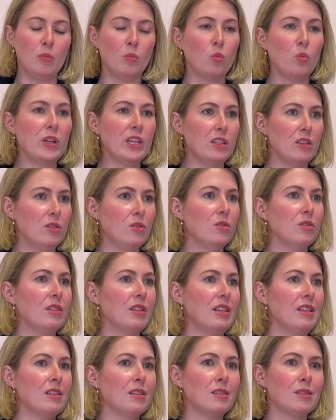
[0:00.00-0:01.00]
We use
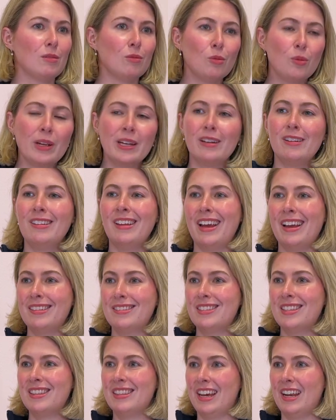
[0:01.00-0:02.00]
these real and
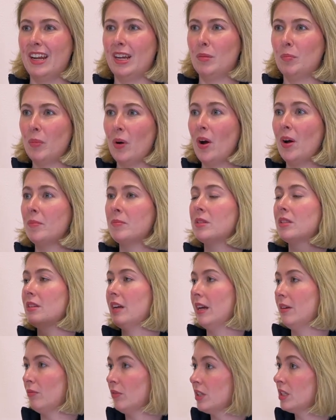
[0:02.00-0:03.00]
synthetic prompts
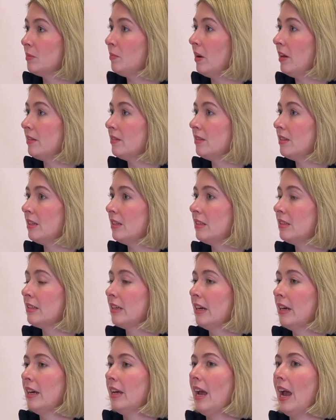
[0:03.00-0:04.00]
and responses,
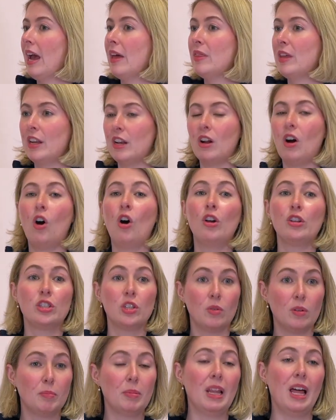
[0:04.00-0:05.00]
and then also
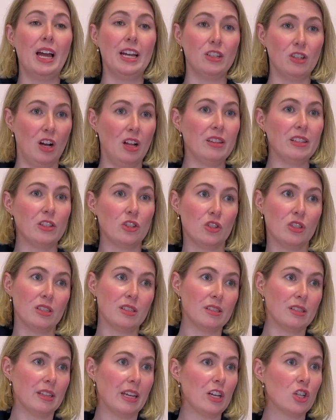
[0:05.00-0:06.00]
apply knowledge
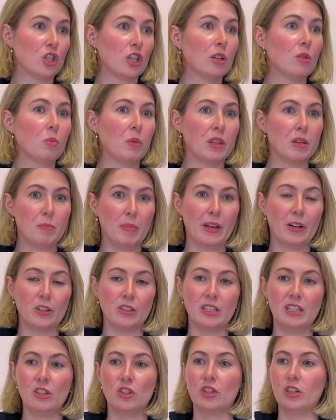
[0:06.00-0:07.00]
distillation with a better
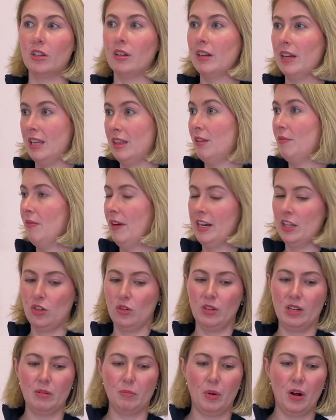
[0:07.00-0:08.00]
teacher in the
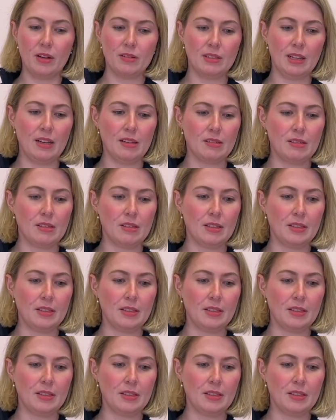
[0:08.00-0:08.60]
fine-tuning process.